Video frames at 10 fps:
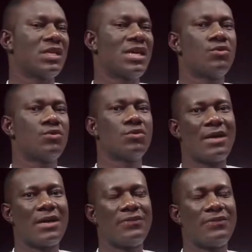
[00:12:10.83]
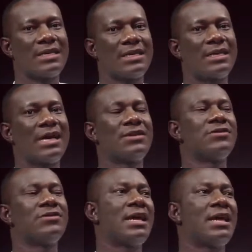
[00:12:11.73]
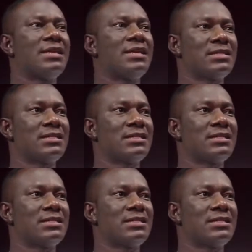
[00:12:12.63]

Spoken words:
and we will have it at the Adonai